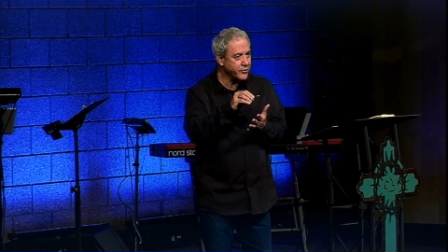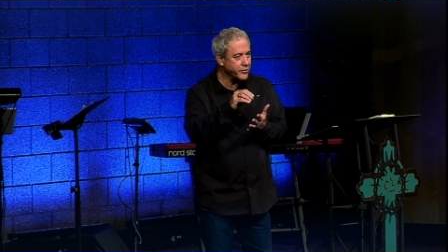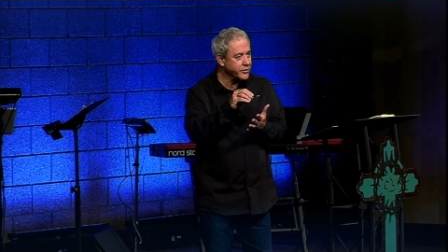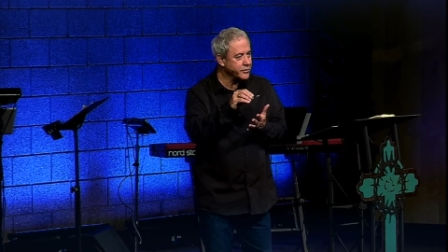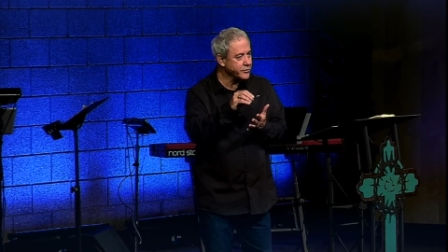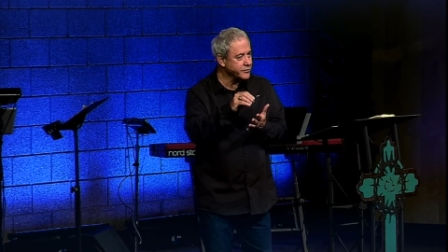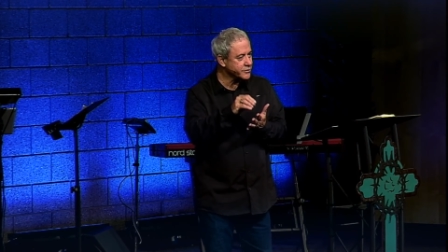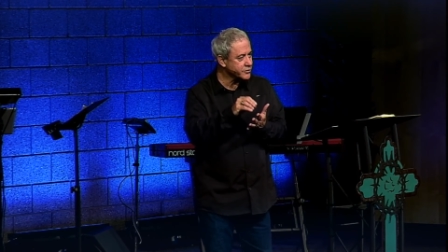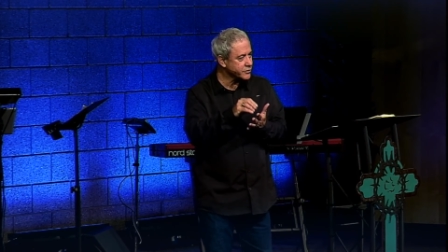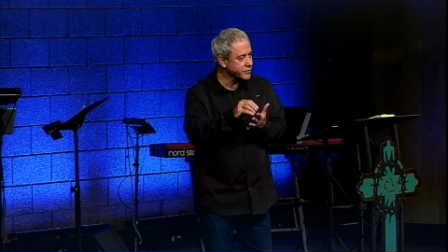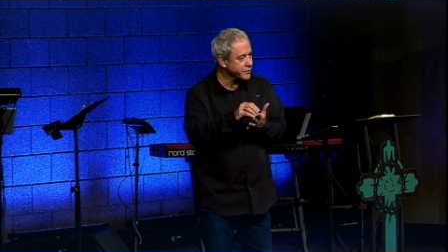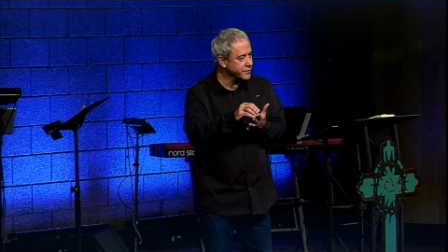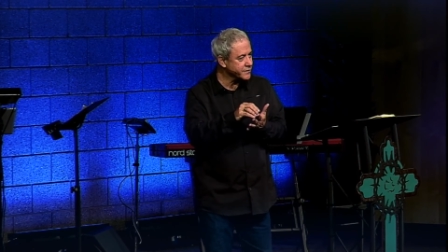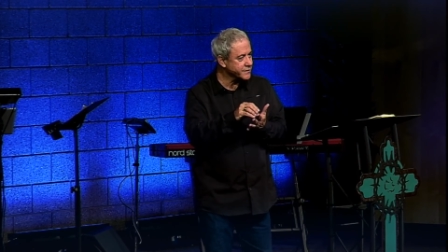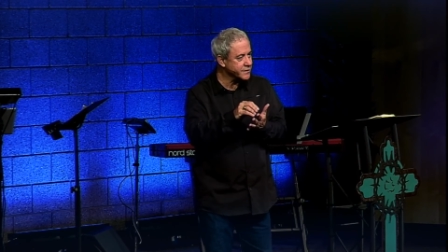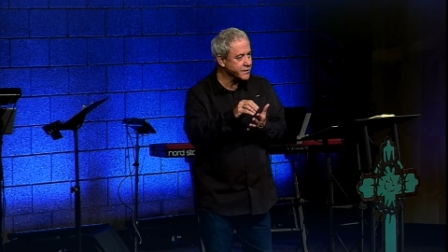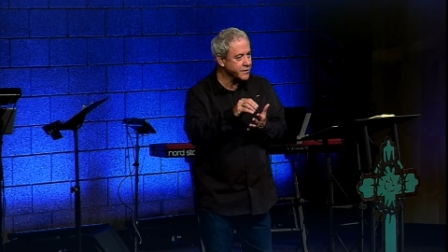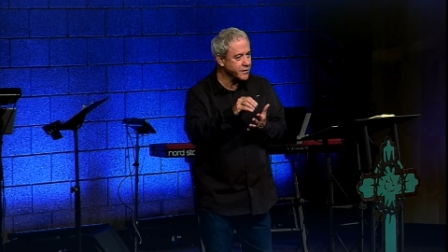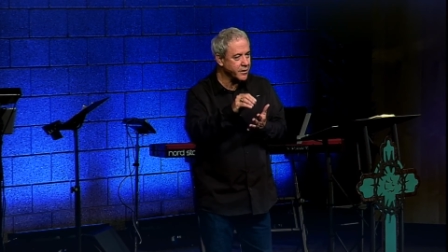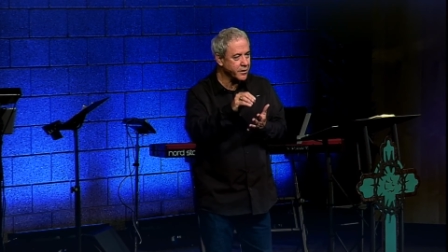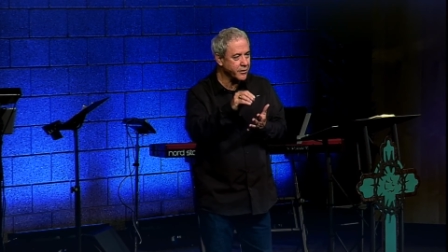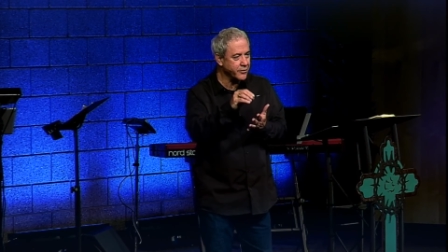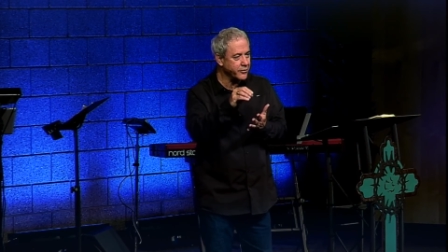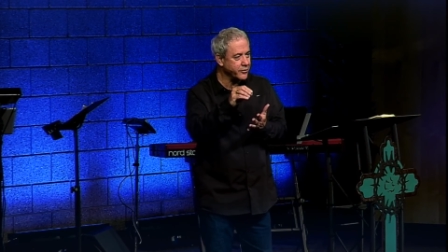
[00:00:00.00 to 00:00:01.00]
He'll show us
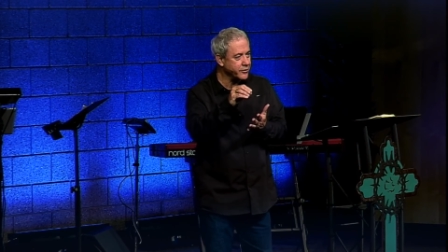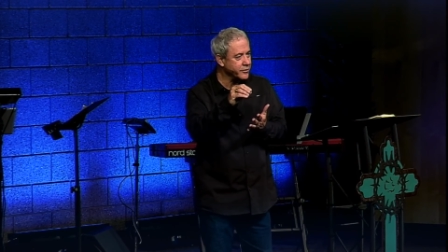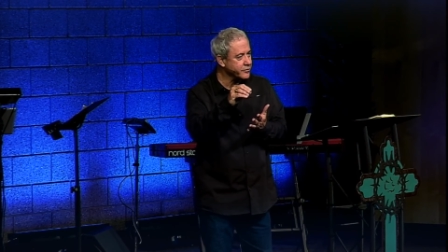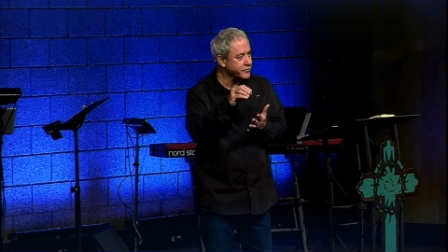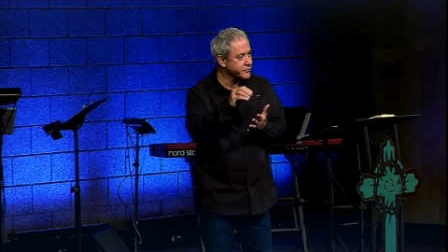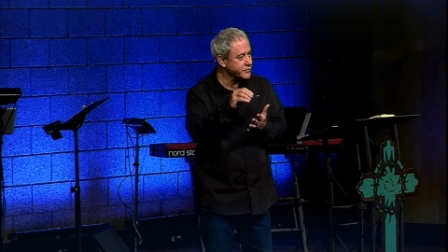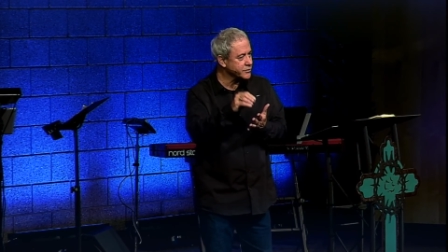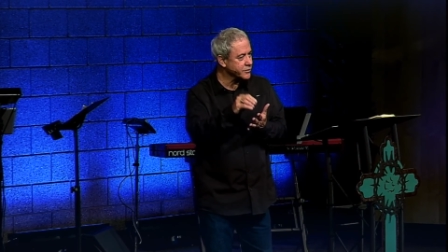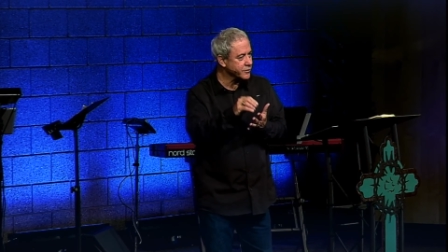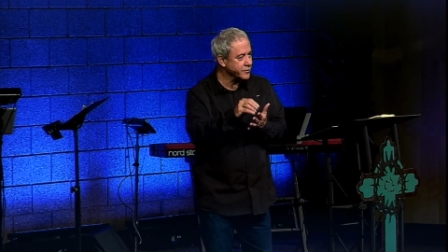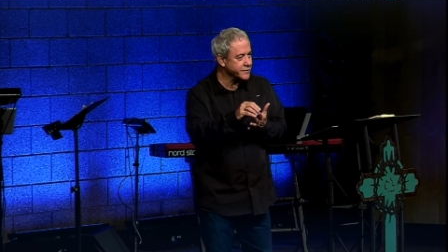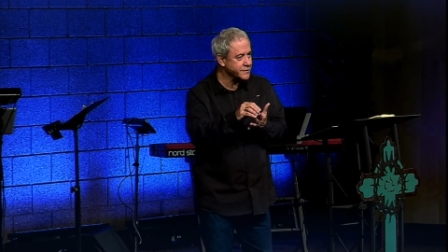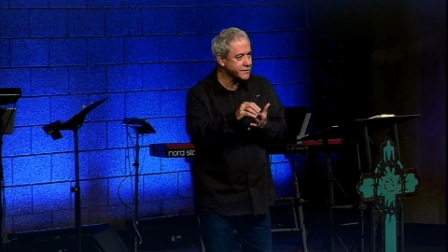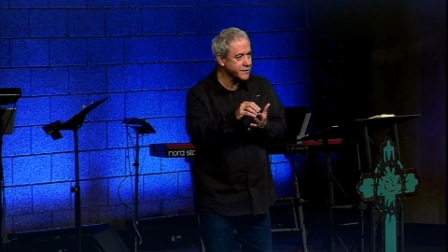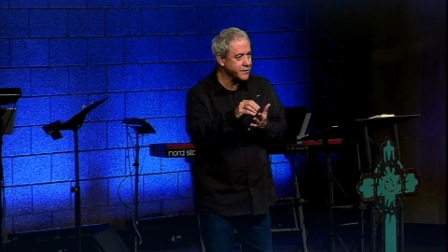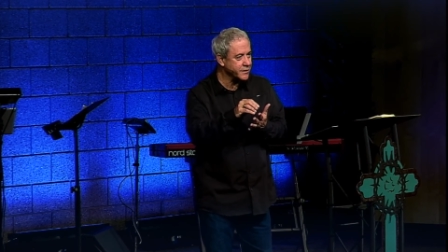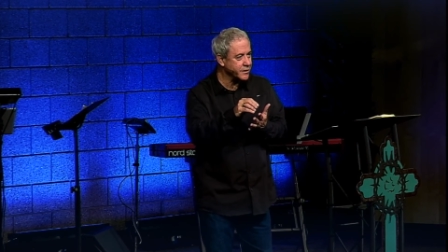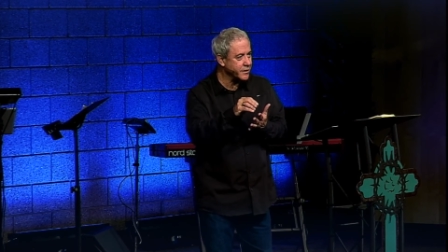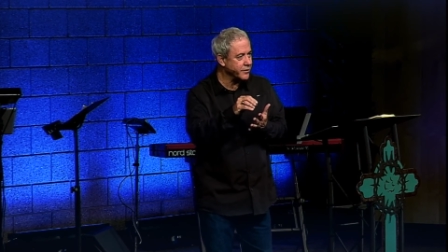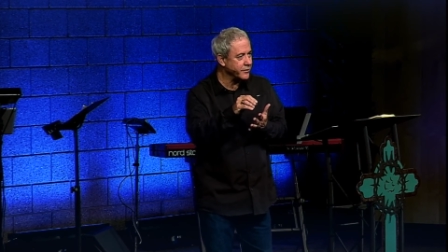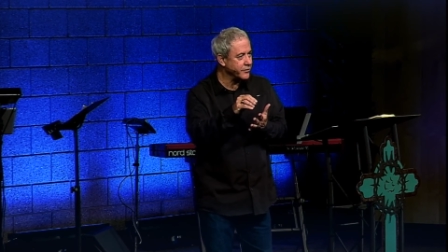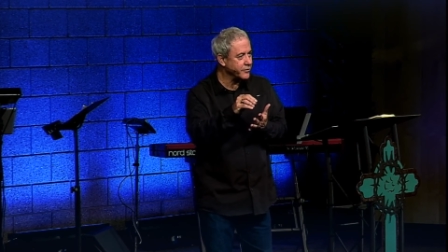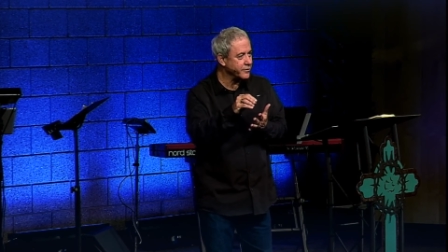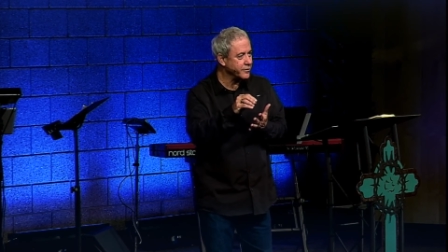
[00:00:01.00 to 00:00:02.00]
another, He'll show us
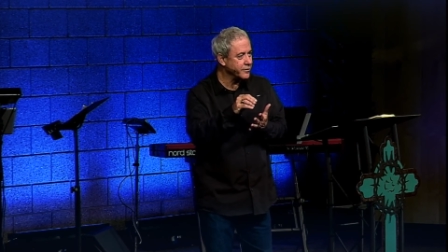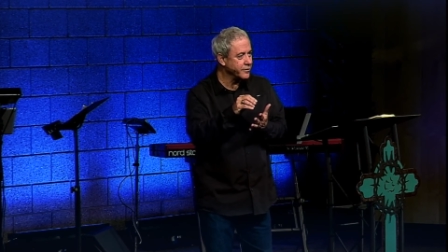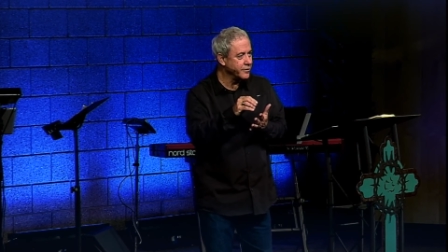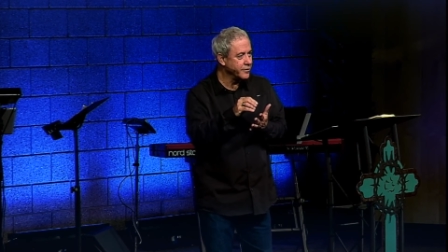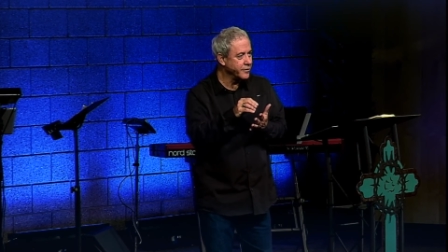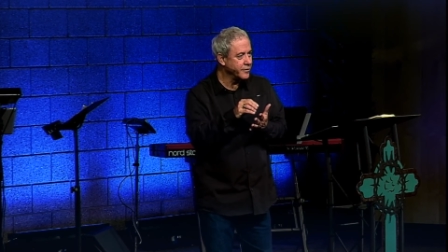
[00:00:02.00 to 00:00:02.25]
another.